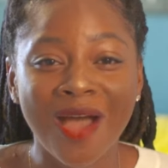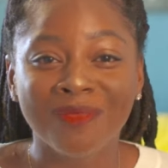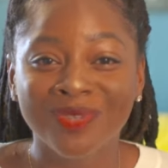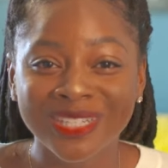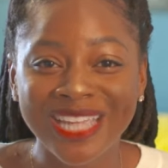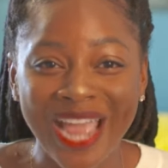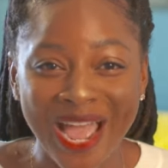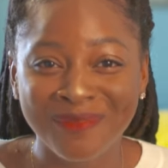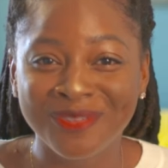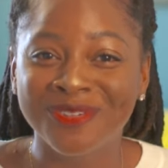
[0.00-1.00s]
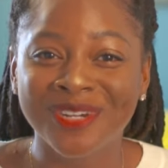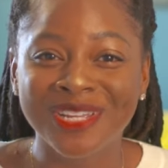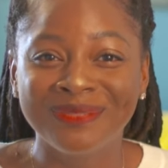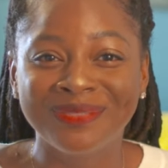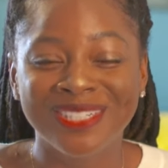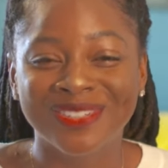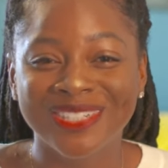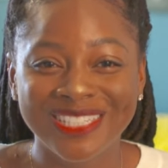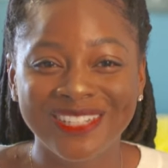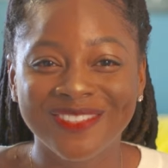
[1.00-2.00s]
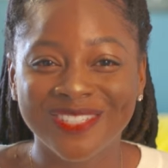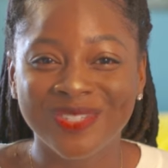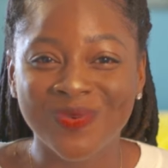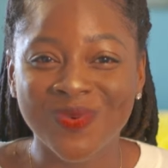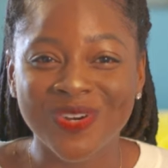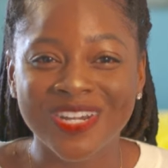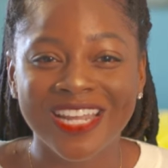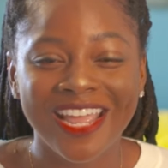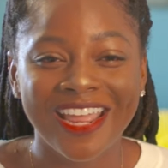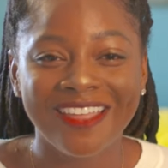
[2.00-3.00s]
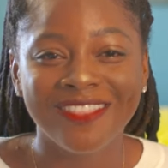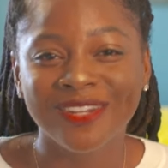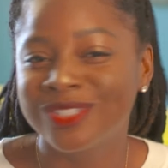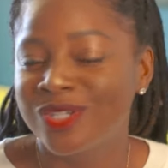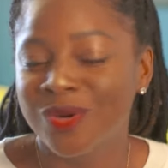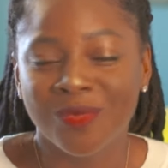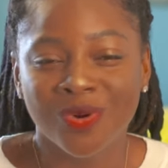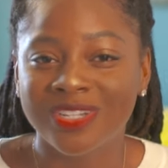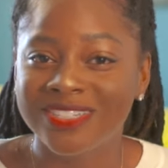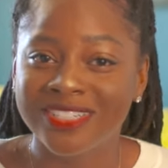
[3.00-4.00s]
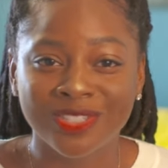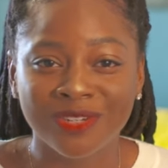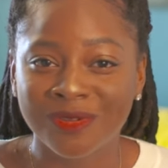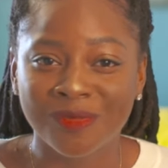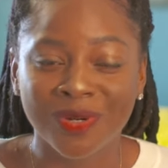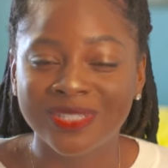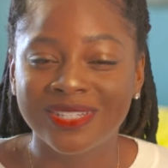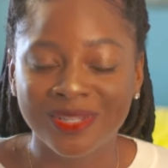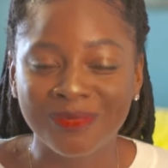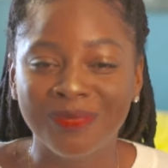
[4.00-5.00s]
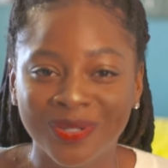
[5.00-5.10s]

I'm really happy for him to receive this award, and there's no more deserving person than